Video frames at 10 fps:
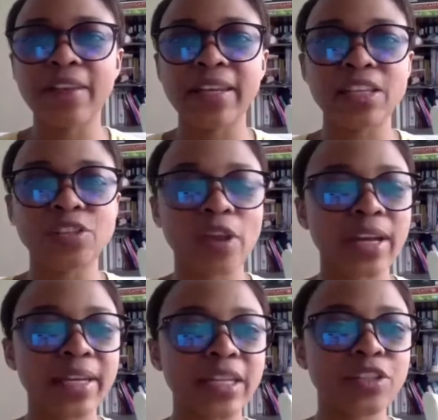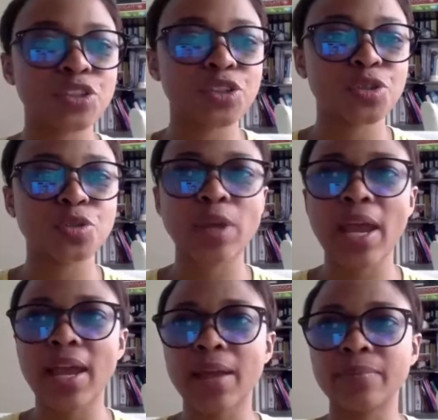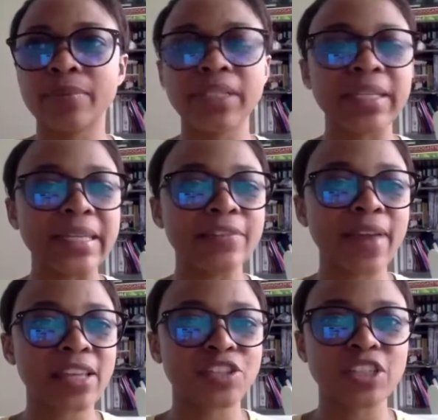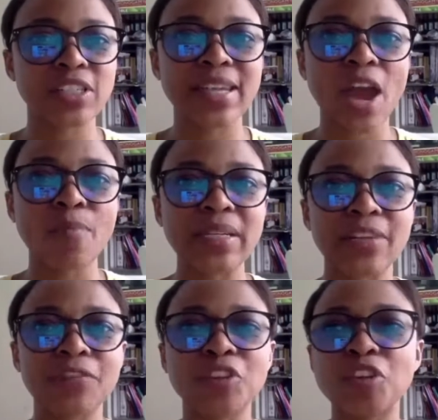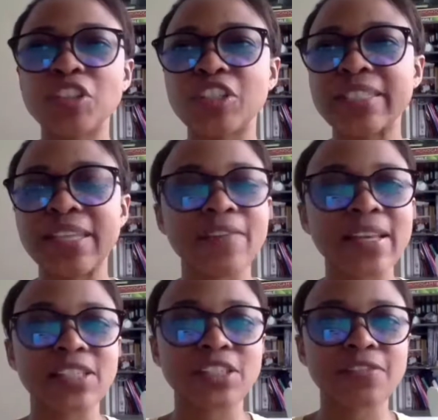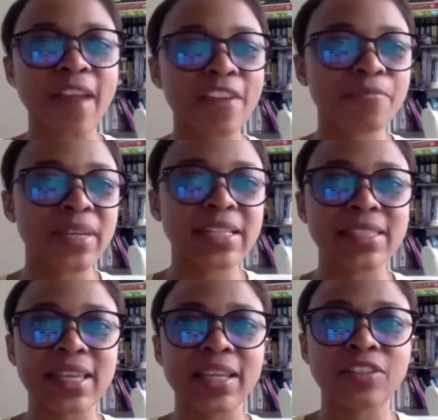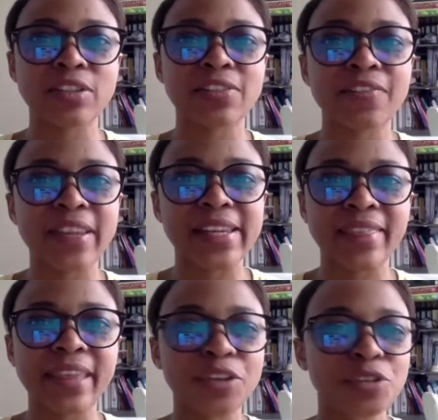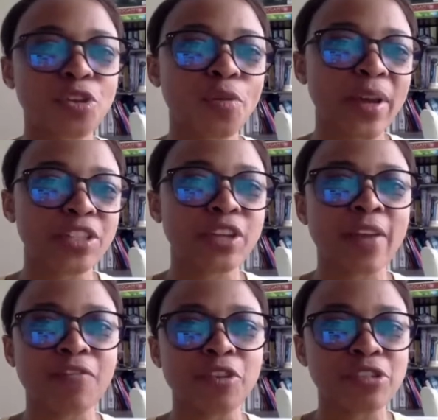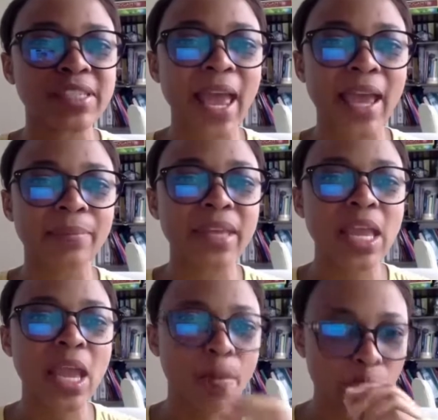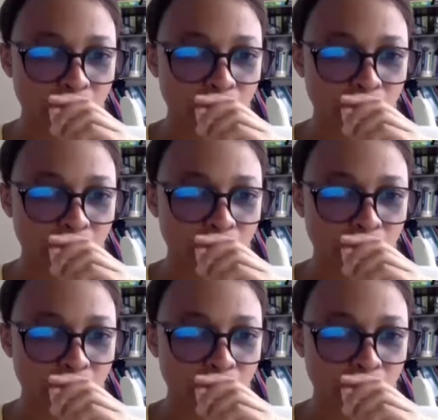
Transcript: Feni is going to need to leave us just now, but if you could just give us just 5 minutes, Dr. Feni, and thank you so much for your time. Yeah.